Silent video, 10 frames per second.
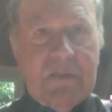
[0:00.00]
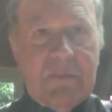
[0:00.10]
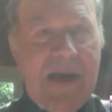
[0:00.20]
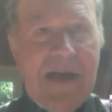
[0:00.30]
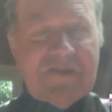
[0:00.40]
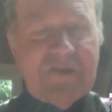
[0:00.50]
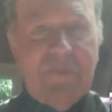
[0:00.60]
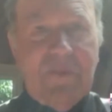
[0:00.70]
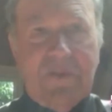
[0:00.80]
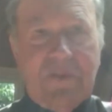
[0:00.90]

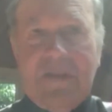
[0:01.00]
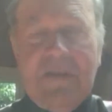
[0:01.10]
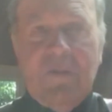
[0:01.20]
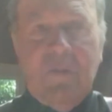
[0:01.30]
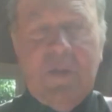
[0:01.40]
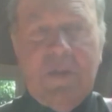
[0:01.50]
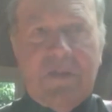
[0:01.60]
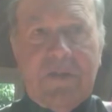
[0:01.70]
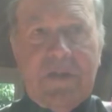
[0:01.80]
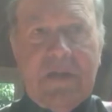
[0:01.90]
possible
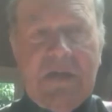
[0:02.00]
with